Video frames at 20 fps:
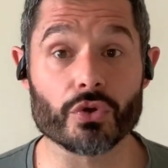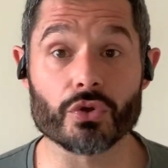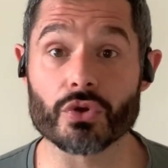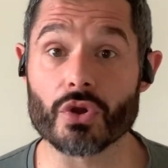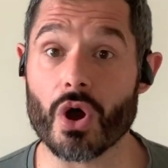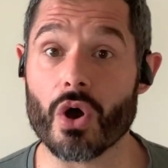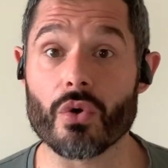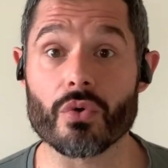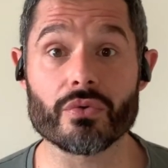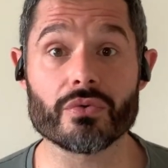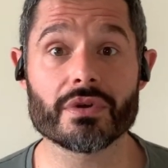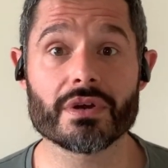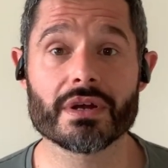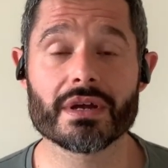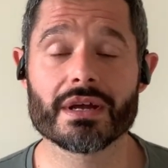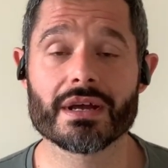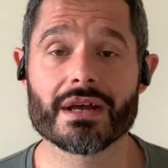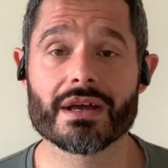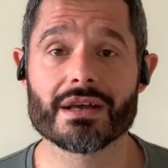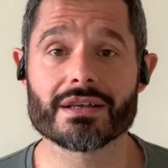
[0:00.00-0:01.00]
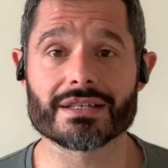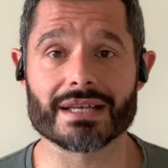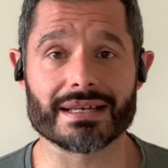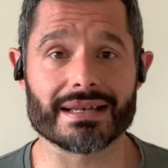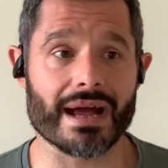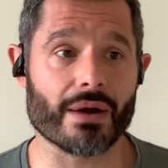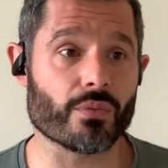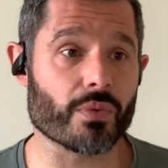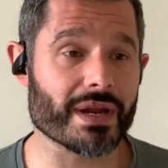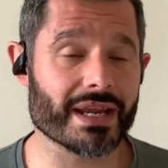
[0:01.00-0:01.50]
known so
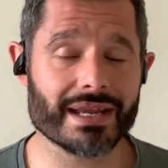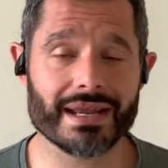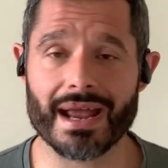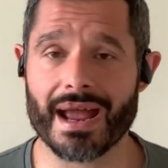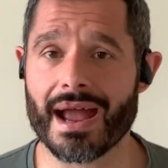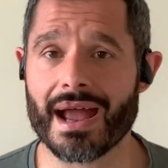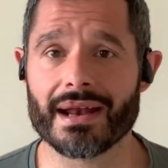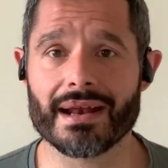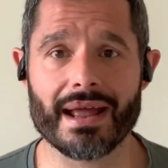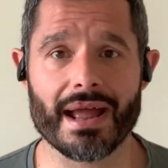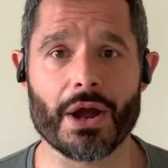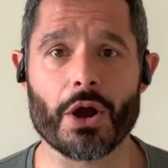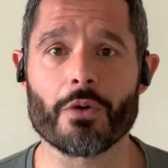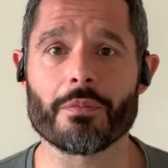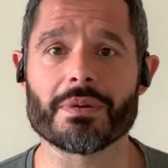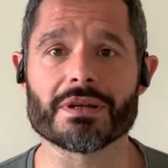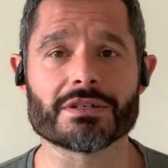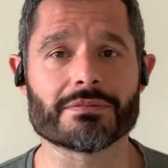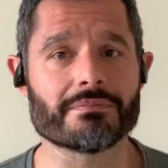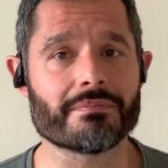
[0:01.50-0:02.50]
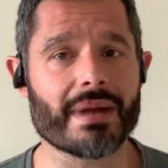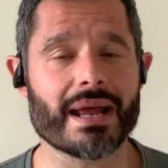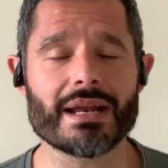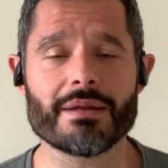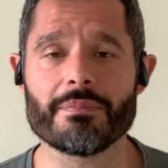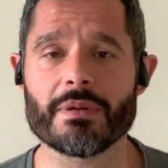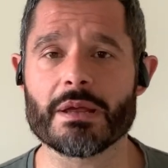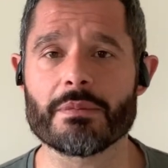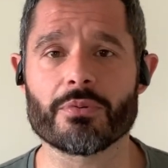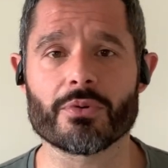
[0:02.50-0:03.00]
that we can help as many
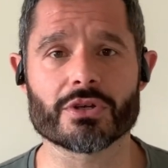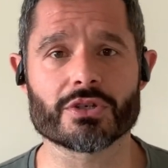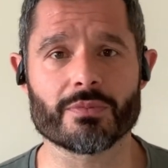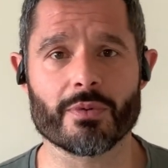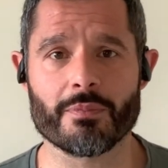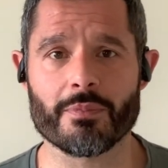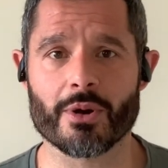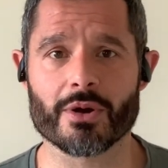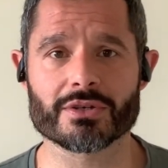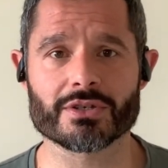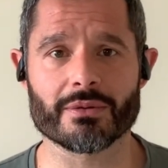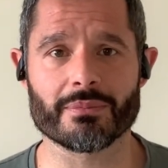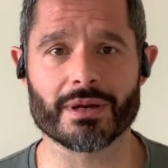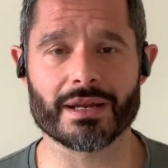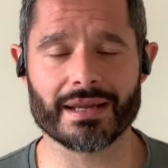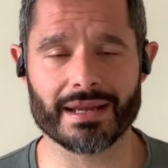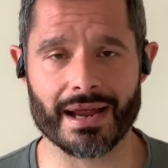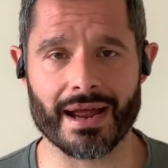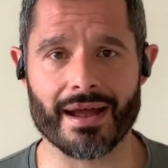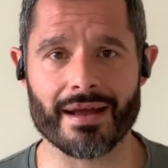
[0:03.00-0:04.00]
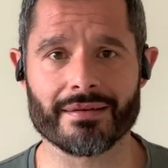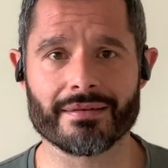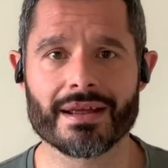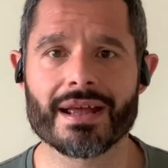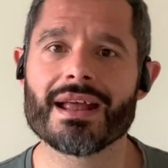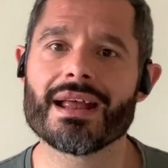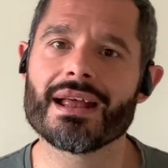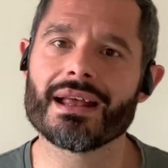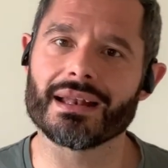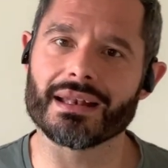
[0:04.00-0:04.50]
people as we possibly
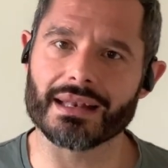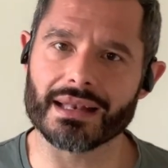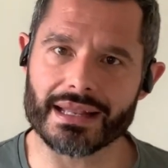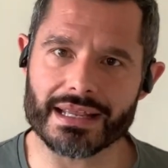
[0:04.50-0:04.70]
can.